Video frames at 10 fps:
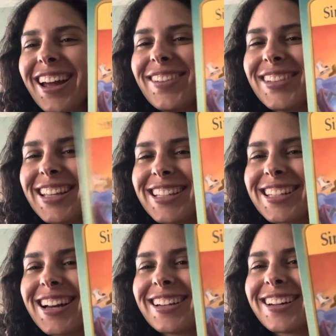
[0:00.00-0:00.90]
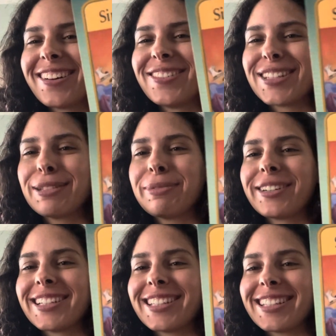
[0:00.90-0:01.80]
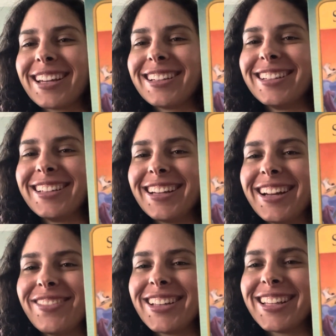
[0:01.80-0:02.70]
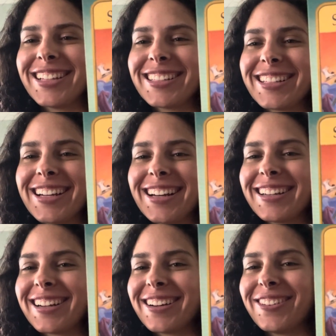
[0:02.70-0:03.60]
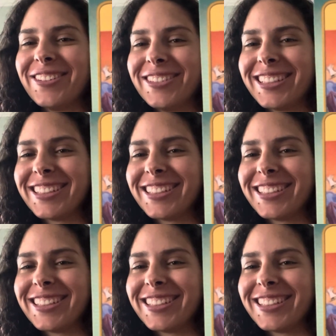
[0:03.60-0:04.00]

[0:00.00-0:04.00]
Everything's gotta go, Spirit said. Everything's gotta go.